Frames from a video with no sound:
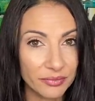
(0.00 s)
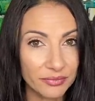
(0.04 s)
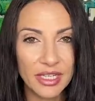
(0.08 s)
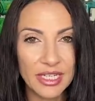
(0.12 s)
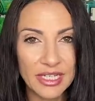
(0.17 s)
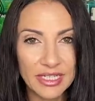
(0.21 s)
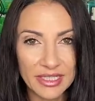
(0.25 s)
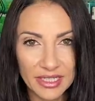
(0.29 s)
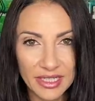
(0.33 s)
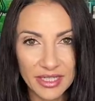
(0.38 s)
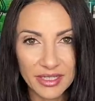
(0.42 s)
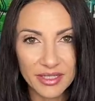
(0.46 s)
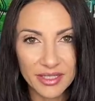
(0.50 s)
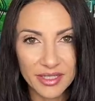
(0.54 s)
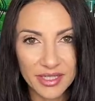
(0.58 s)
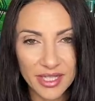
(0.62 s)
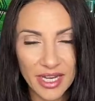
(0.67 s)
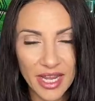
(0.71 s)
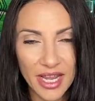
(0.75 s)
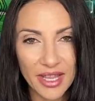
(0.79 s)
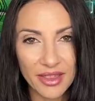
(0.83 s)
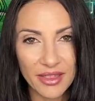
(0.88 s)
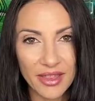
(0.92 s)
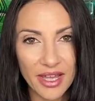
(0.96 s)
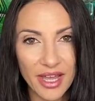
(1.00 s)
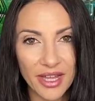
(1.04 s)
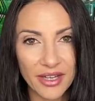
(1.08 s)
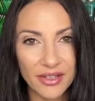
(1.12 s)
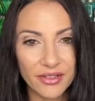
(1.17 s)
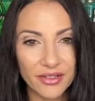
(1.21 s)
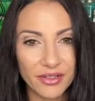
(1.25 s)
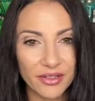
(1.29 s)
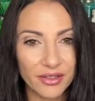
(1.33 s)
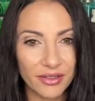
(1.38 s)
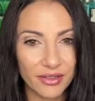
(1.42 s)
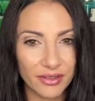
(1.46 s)
He did say
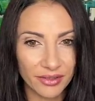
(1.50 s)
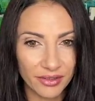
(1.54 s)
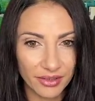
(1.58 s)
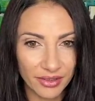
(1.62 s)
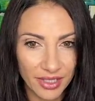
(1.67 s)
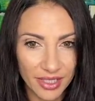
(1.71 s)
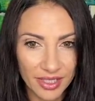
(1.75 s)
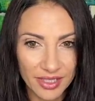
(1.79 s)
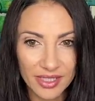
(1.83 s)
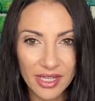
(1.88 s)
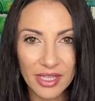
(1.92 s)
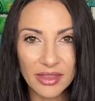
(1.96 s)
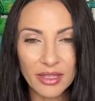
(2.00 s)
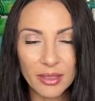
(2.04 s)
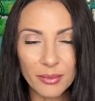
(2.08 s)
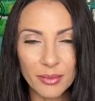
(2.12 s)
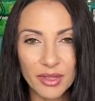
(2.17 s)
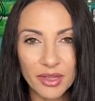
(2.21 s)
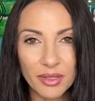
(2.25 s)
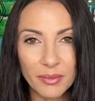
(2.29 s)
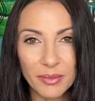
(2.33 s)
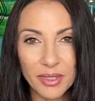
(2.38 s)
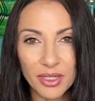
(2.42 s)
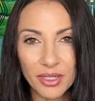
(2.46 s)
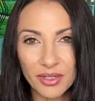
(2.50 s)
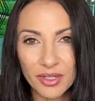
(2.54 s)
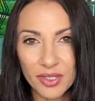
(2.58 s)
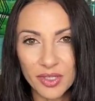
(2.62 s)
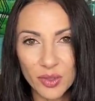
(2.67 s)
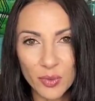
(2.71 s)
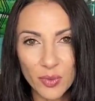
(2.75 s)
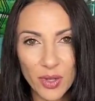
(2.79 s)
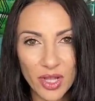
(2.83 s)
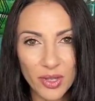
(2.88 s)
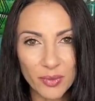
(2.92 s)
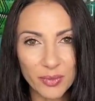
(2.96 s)
that he set them in the middle as
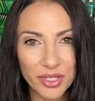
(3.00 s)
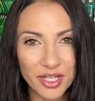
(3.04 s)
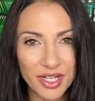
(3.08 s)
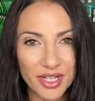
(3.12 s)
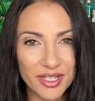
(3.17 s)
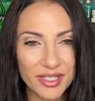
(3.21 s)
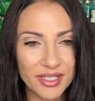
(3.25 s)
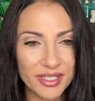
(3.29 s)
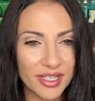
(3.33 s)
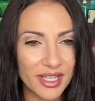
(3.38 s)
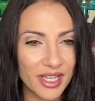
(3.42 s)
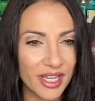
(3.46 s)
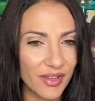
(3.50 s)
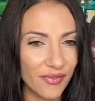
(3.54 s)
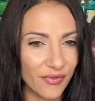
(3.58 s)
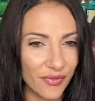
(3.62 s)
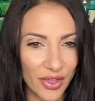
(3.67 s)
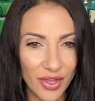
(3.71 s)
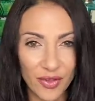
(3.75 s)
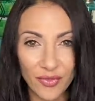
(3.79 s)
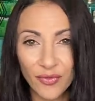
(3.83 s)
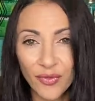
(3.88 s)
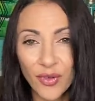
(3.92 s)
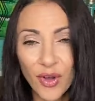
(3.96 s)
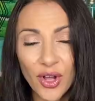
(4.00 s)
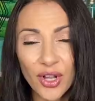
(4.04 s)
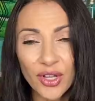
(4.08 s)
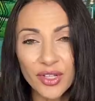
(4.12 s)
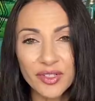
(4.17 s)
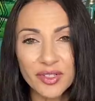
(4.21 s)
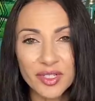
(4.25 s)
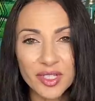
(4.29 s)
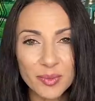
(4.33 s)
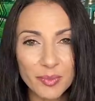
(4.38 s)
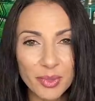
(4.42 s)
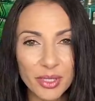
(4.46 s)
well because if they fall
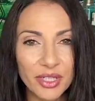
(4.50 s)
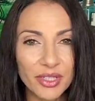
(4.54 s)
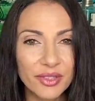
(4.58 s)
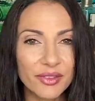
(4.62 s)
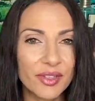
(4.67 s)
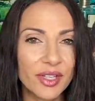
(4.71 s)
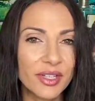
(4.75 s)
and spill it,